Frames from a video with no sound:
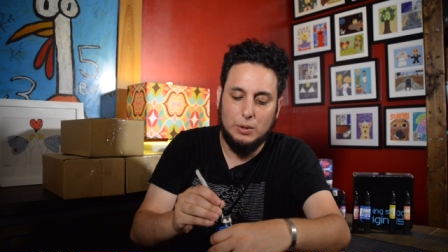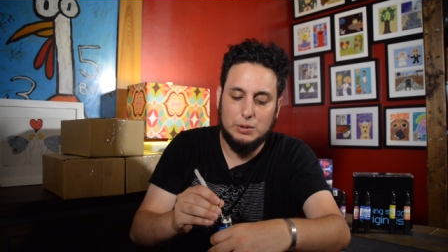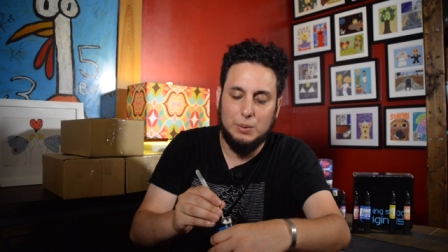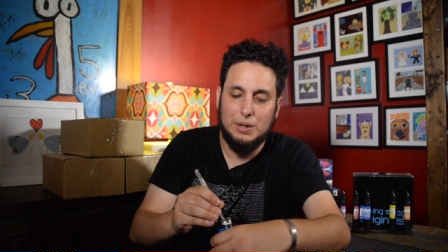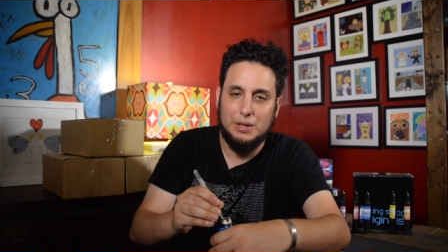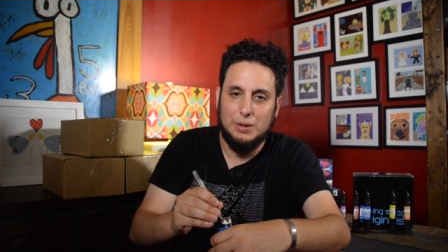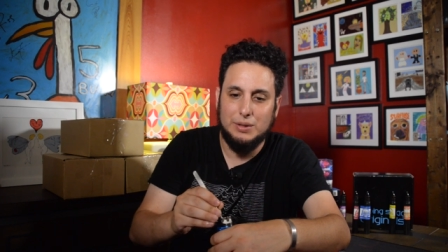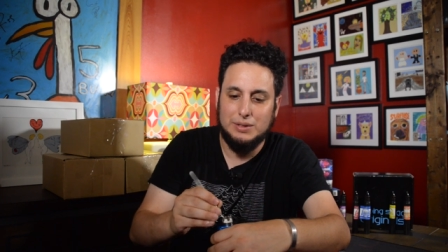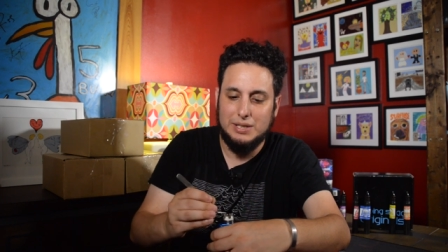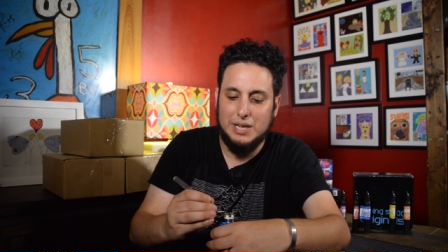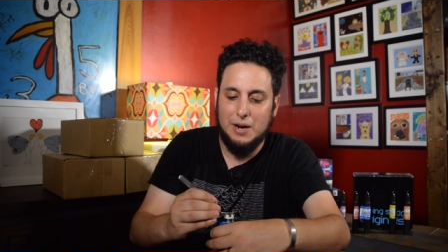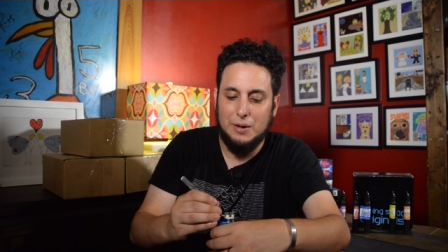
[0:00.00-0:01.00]
always wanted to go to
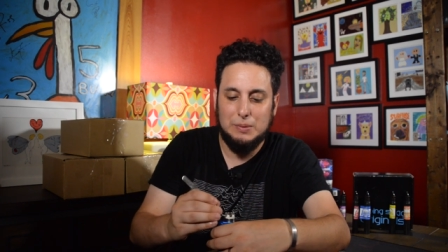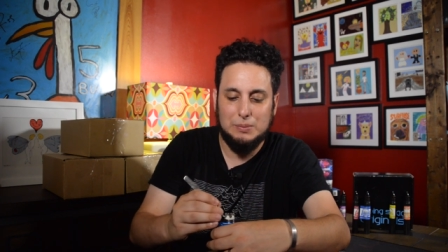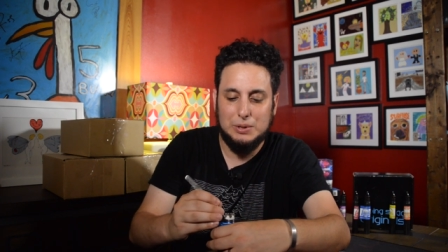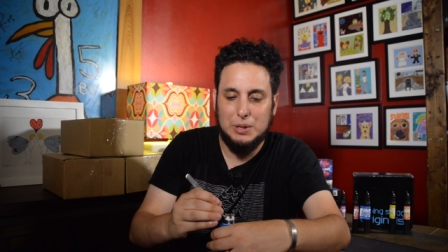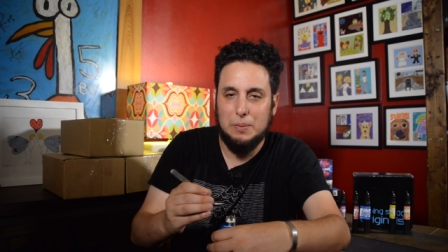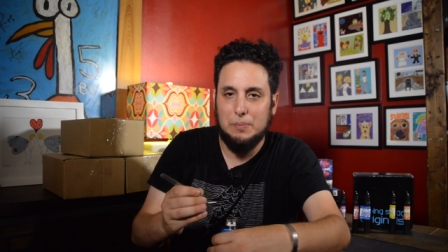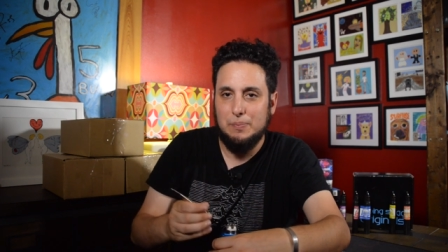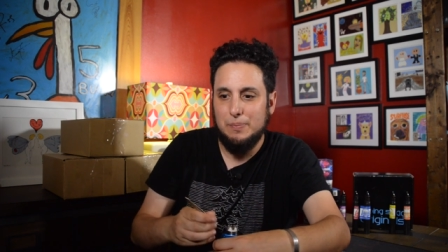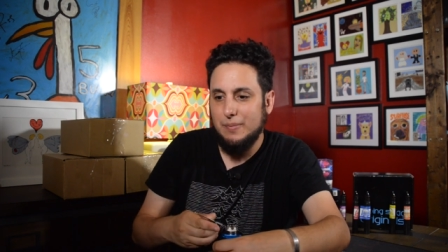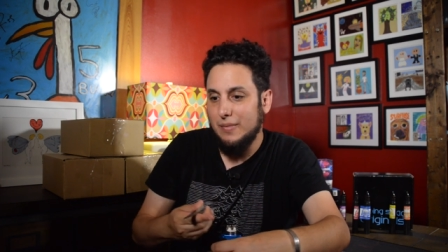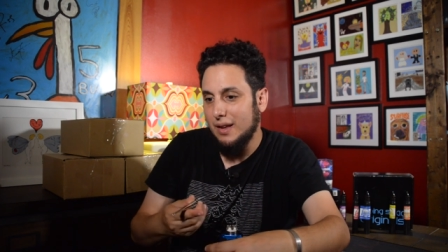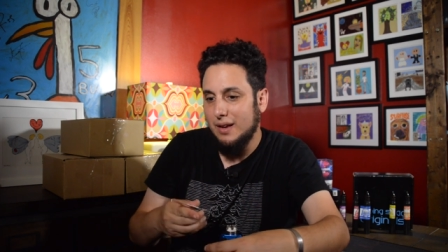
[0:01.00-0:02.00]
Seattle, so
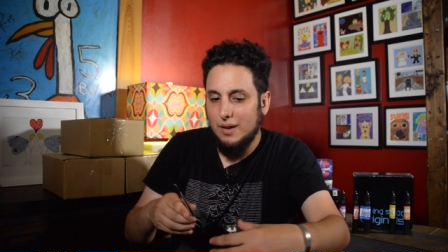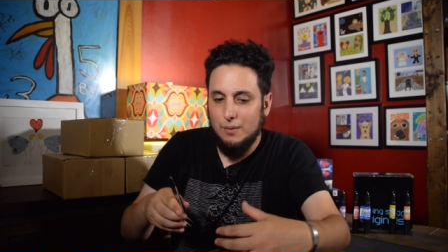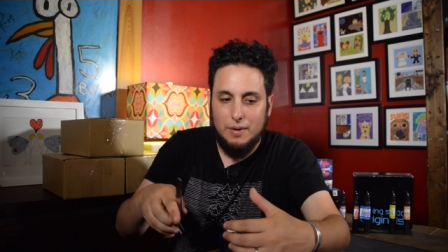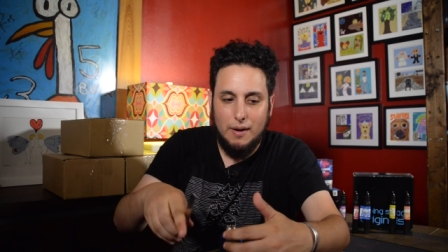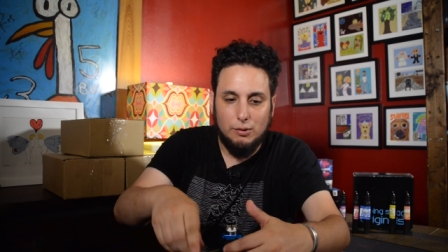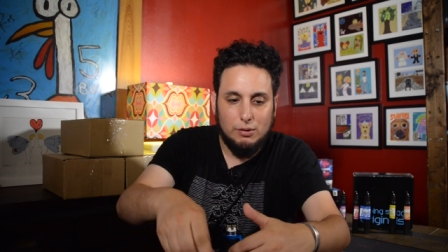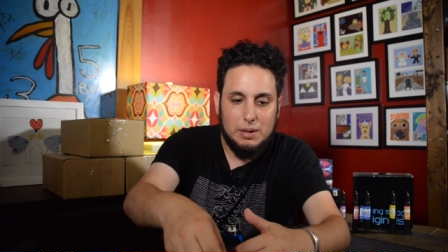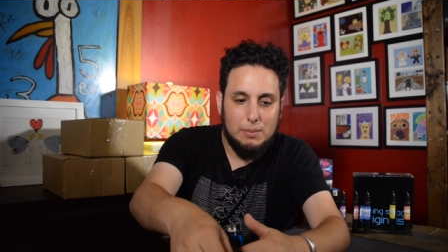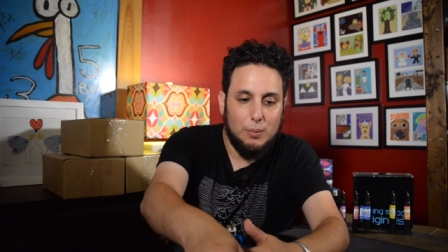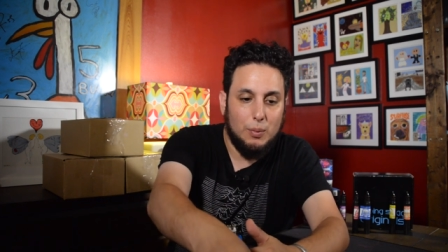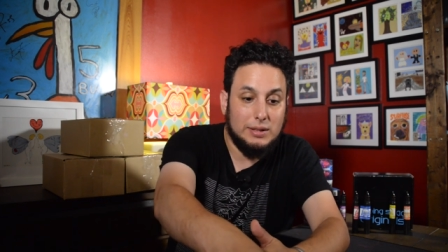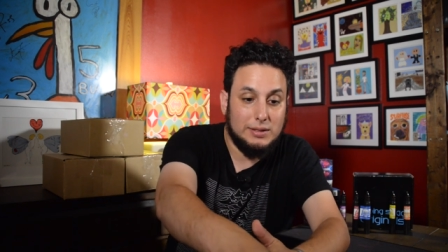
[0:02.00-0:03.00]
we've never really
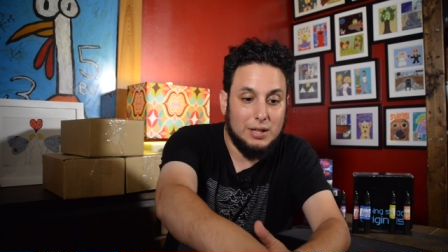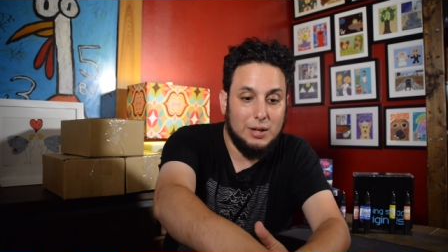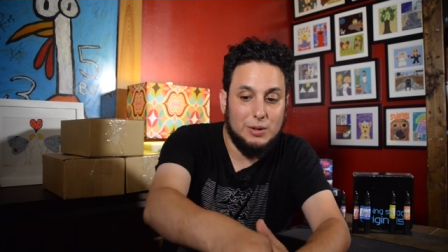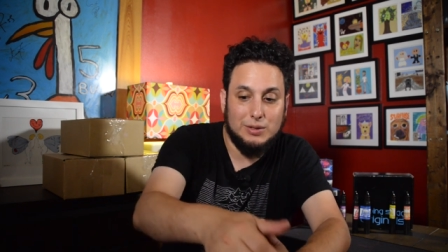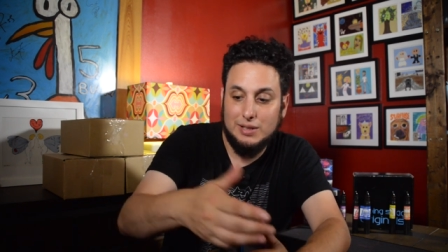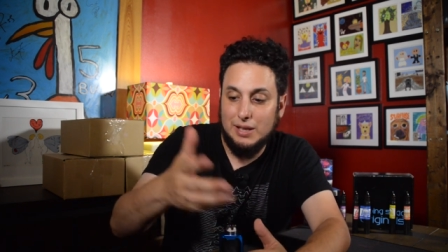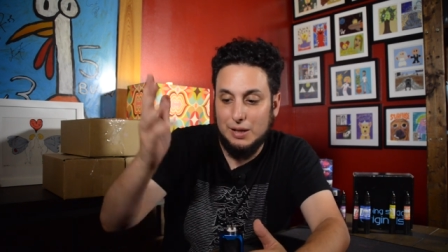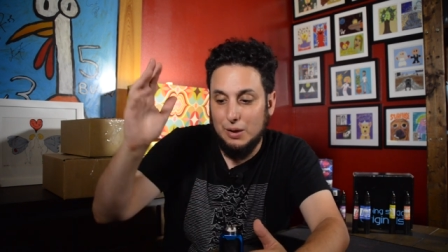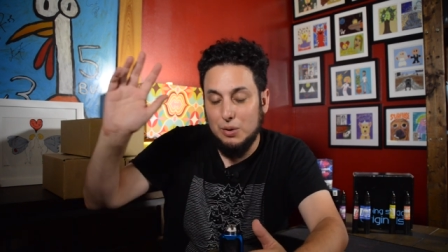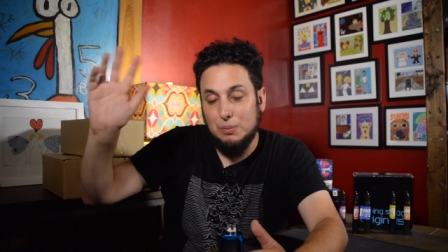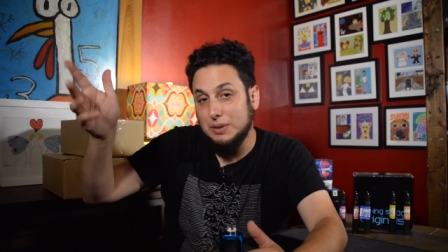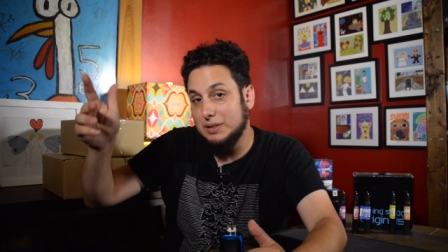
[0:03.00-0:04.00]
been West Coast, let
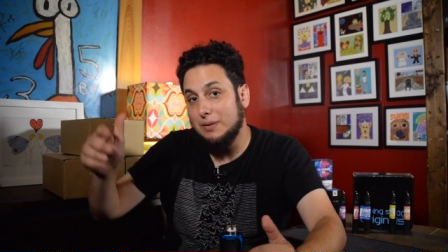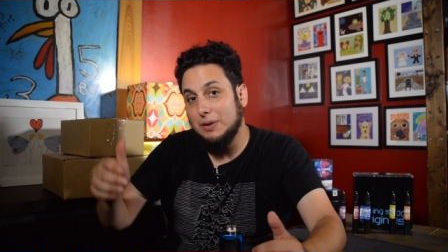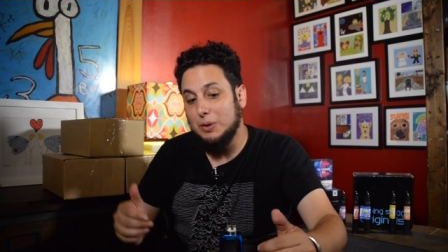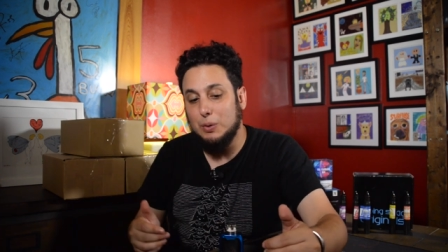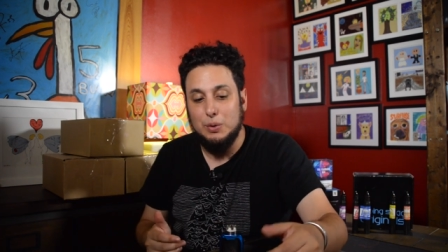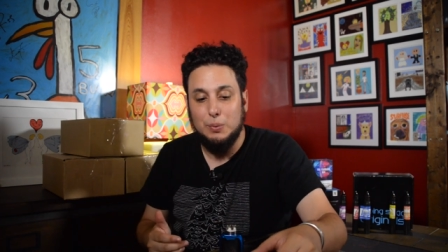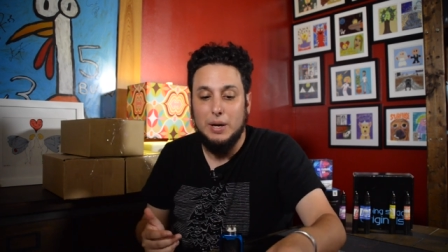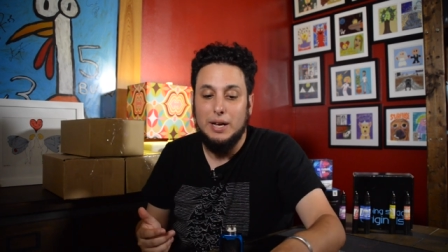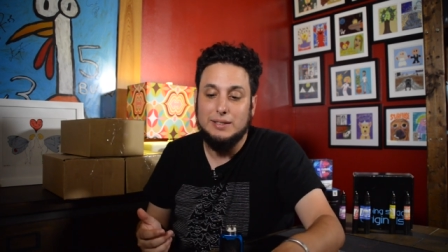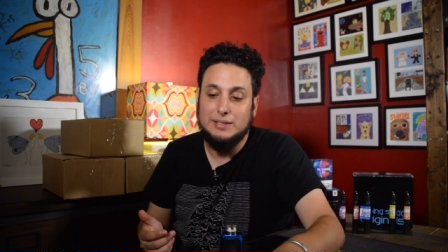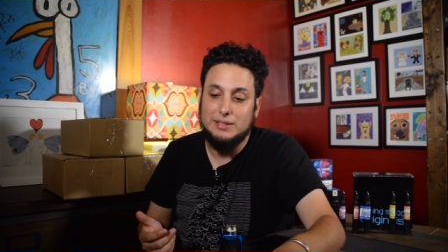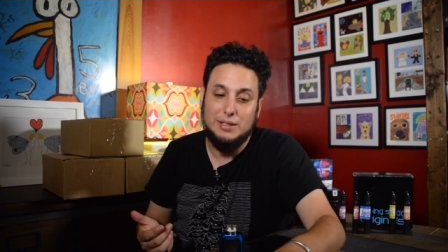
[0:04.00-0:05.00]
alone the Pacific
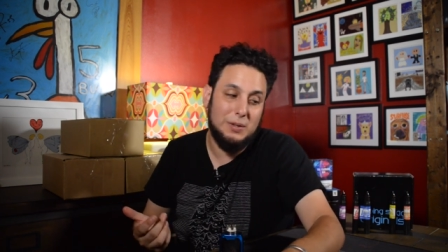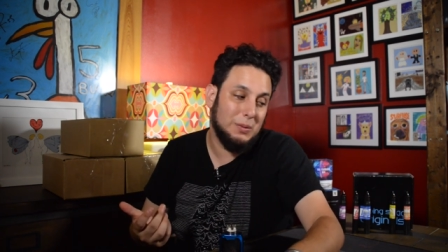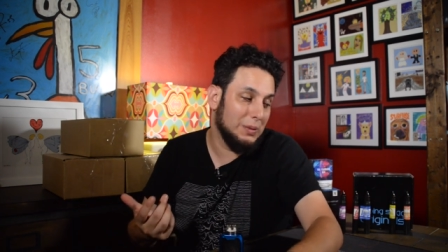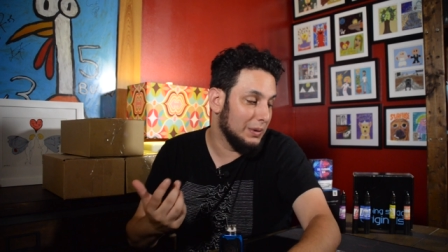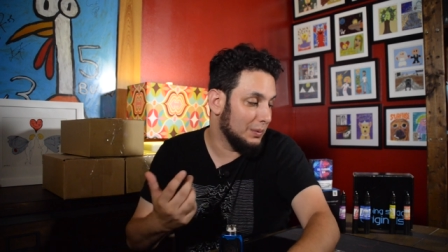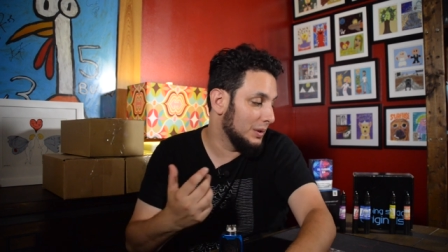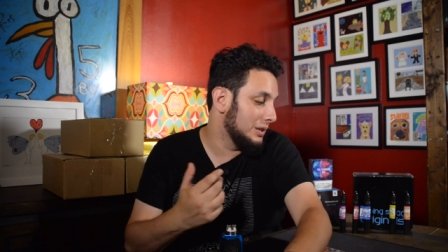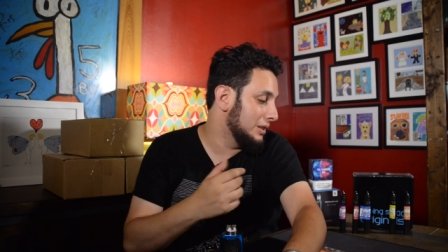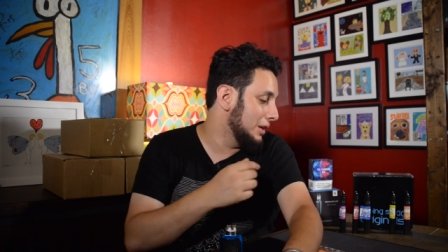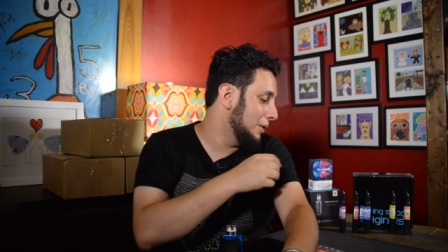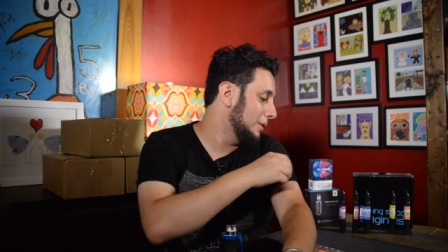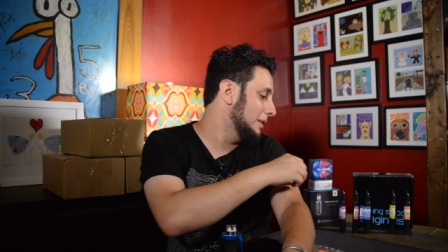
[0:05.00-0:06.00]
Northwest. So we're we're
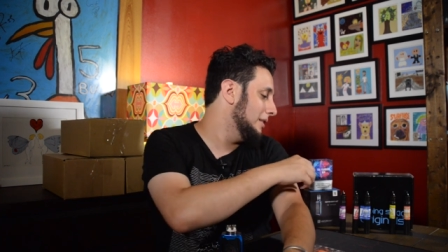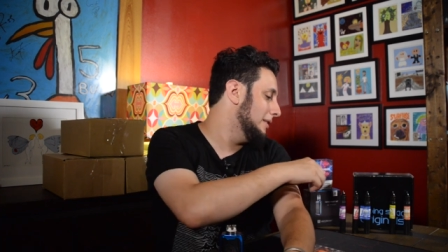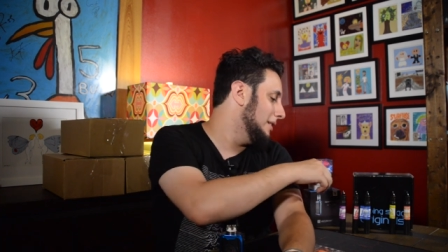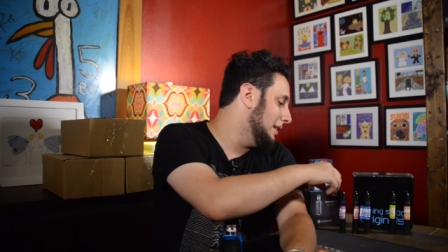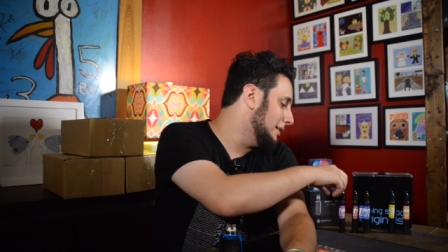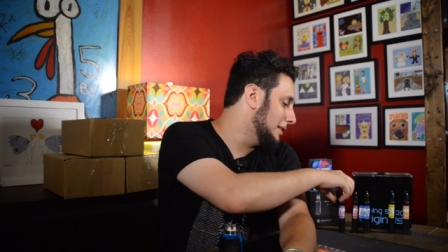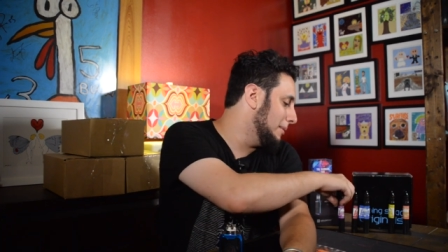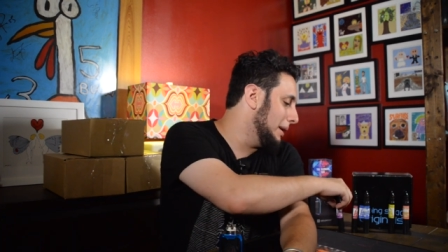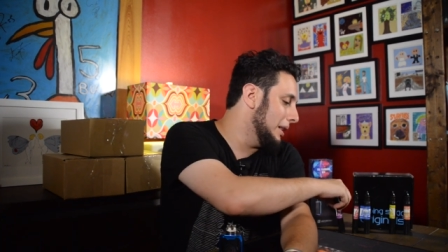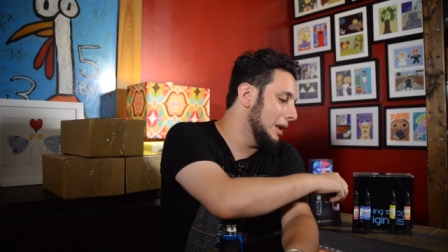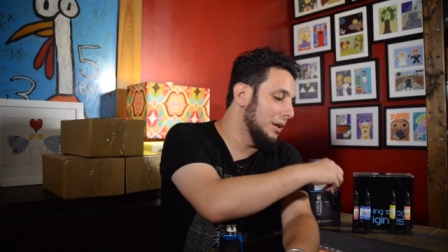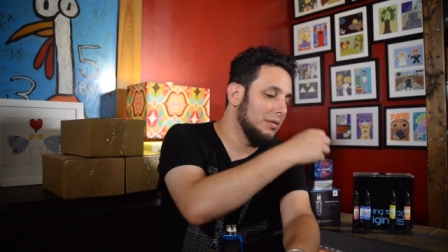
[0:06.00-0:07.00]
stoked. It's going to
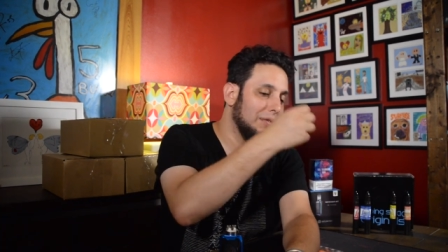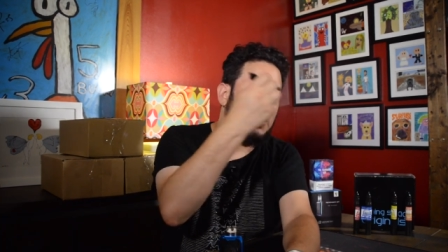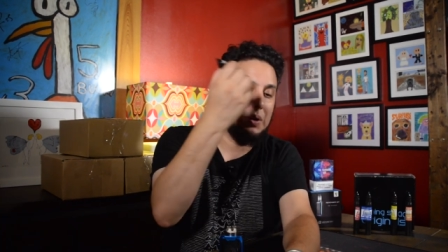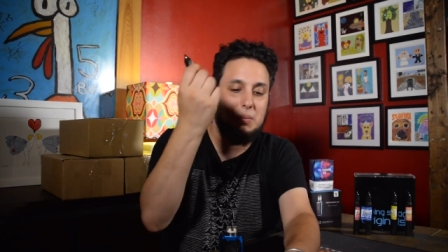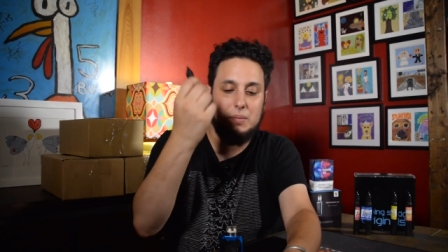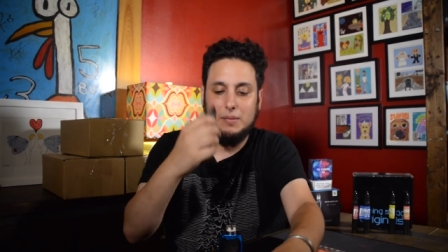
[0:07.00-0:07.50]
be a lot of fun.